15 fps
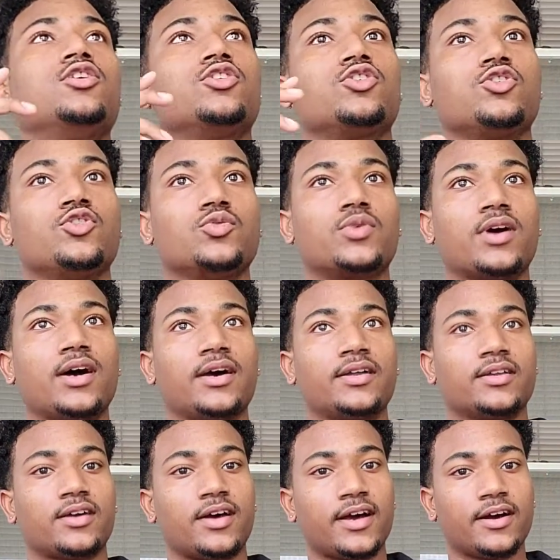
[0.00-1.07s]
you
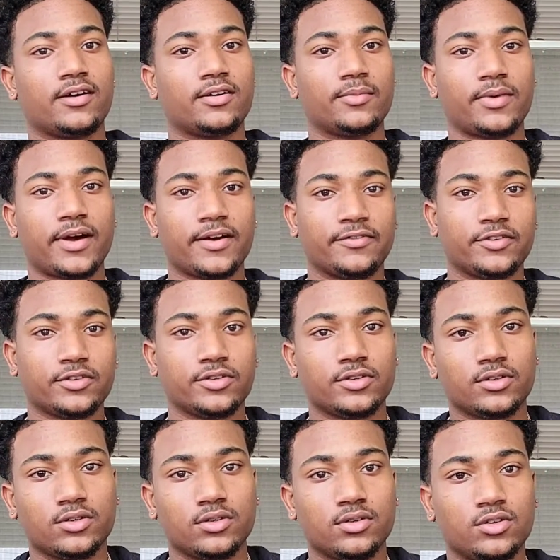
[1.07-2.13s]
kind of
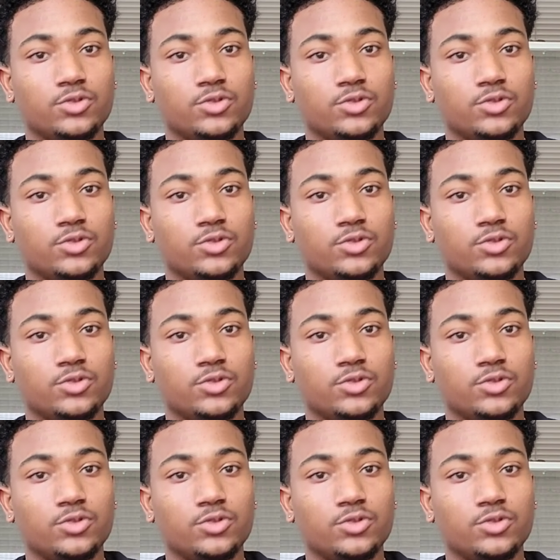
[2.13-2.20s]
after